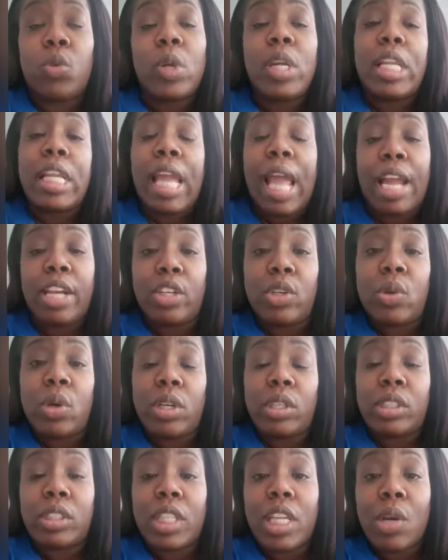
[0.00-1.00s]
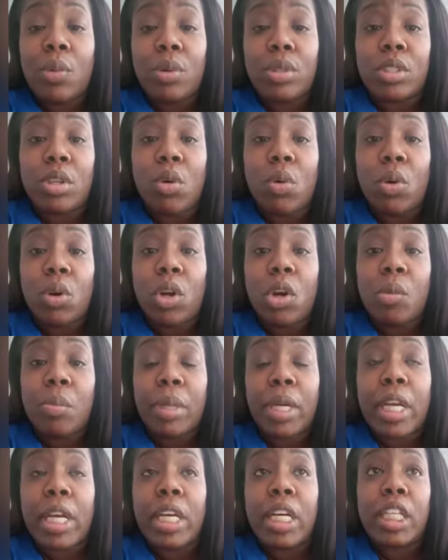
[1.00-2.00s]
really, I do understand what's going on,
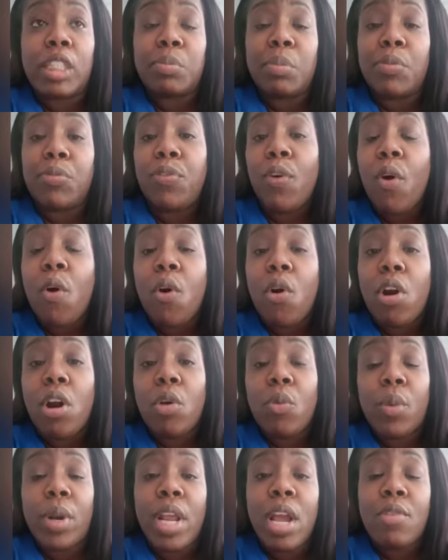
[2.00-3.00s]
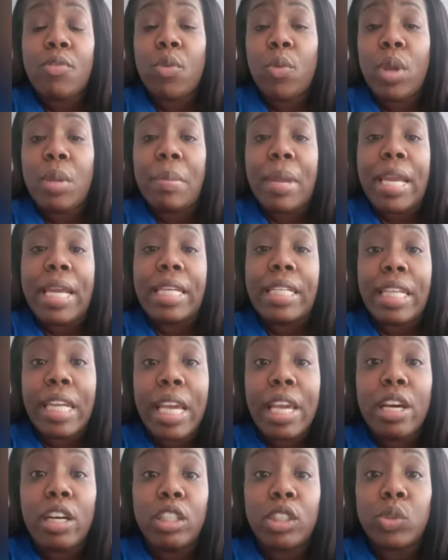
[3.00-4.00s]
because before, whenever we made
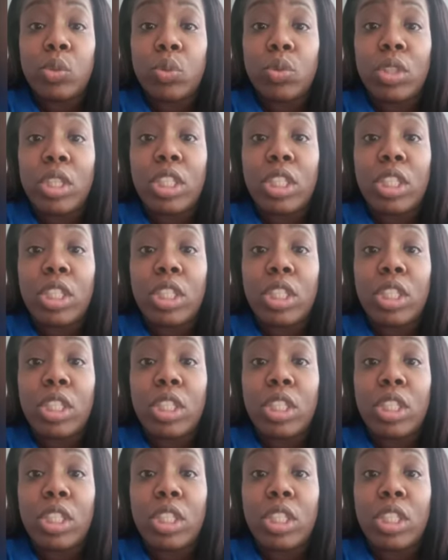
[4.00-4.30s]
deals,